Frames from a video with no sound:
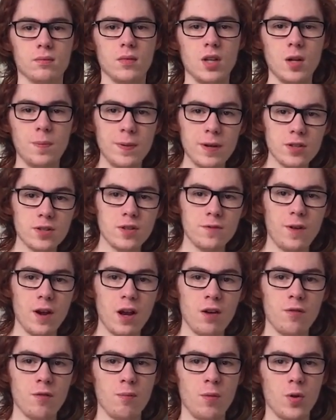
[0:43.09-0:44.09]
It appears to
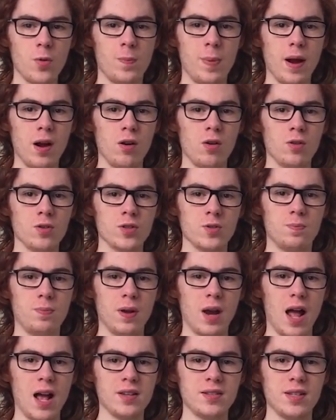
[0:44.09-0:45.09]
fire from both barrels,
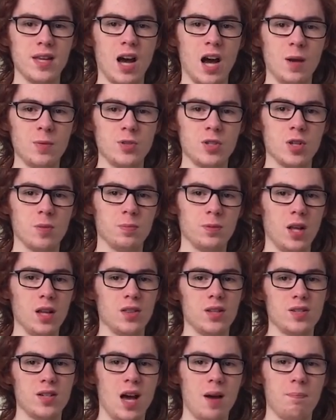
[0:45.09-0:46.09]
but has the option to plug
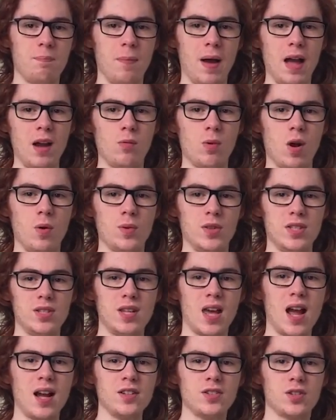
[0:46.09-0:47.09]
the top magwell with a
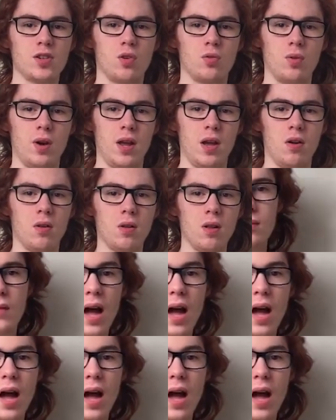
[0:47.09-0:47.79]
tactical rail.